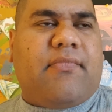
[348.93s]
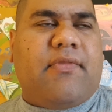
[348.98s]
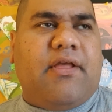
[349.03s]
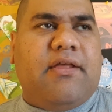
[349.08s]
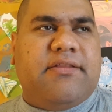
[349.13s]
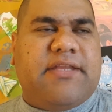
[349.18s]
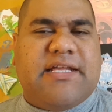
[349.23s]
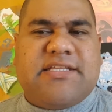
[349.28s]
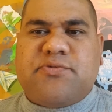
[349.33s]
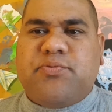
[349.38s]

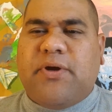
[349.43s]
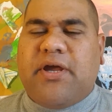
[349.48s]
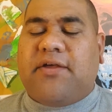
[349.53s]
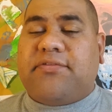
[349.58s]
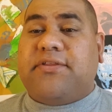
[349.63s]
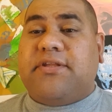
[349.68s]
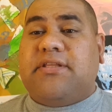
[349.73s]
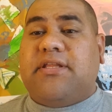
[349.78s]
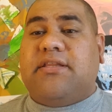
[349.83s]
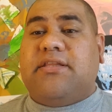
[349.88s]
that's where I
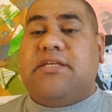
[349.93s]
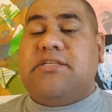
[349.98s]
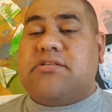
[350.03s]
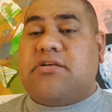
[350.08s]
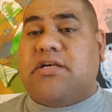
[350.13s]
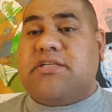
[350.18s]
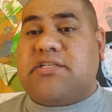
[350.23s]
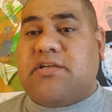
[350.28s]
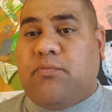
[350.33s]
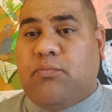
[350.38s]
think that these
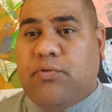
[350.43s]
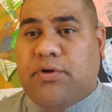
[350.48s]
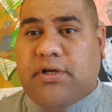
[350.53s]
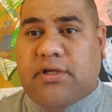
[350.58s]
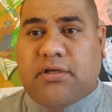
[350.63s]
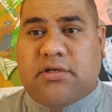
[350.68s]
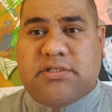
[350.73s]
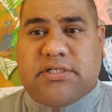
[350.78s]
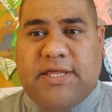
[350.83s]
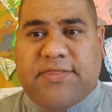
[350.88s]
guys can win it,
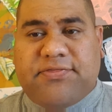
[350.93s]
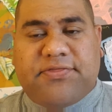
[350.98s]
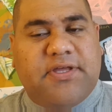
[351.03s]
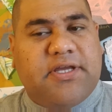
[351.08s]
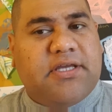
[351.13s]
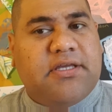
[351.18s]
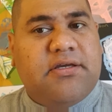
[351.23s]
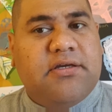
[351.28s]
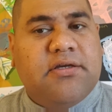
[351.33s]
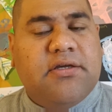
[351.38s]
because I
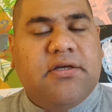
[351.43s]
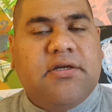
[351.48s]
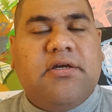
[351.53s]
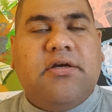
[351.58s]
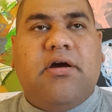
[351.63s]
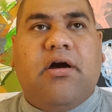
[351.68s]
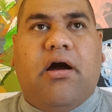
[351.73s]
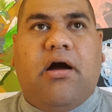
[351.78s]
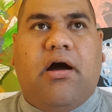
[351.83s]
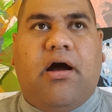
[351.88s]
think
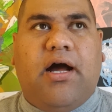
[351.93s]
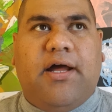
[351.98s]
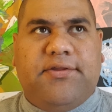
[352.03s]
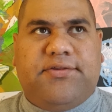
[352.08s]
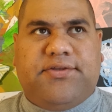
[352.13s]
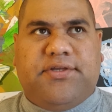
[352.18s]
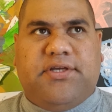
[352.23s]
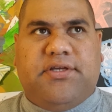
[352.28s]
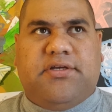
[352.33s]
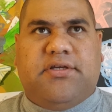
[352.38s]

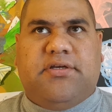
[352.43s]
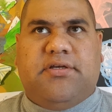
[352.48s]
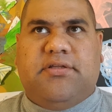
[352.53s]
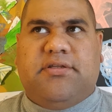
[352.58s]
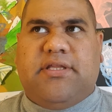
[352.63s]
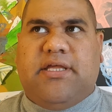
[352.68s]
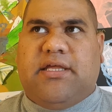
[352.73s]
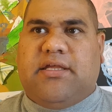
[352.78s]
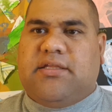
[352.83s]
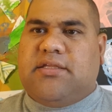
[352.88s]

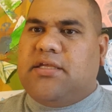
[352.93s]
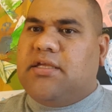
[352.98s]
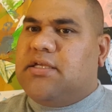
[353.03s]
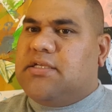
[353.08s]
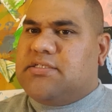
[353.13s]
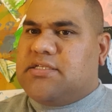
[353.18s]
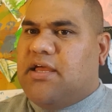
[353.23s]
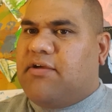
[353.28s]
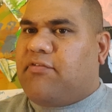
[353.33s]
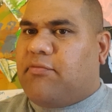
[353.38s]
that
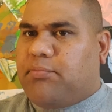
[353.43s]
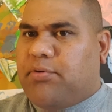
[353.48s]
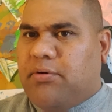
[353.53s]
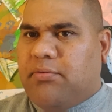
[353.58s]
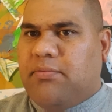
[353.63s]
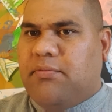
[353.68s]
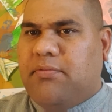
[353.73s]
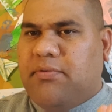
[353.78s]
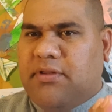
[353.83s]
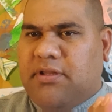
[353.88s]
Kings have a
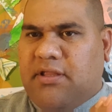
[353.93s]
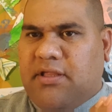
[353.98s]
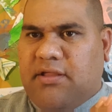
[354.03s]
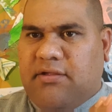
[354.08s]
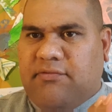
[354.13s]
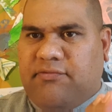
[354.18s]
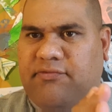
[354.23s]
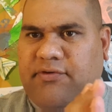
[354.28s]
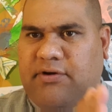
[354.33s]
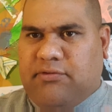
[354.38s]
problem in
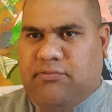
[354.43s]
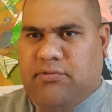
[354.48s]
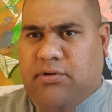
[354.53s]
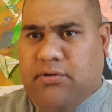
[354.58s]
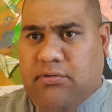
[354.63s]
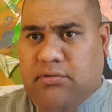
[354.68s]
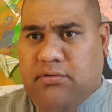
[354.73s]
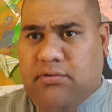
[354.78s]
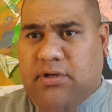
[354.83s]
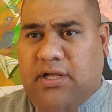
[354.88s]
their front
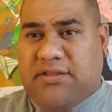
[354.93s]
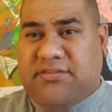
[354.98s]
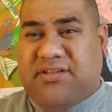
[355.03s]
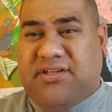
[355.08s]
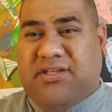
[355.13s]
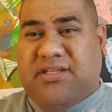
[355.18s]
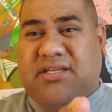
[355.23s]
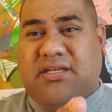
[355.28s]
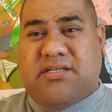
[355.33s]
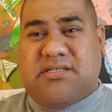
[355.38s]
row. I
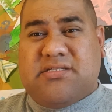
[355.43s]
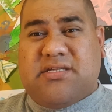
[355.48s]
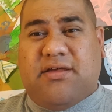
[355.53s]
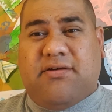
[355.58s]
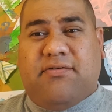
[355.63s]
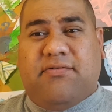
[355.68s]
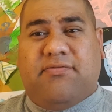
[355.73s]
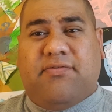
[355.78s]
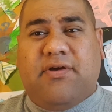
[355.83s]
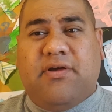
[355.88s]
think Kings
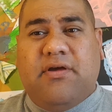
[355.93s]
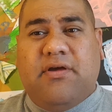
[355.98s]
have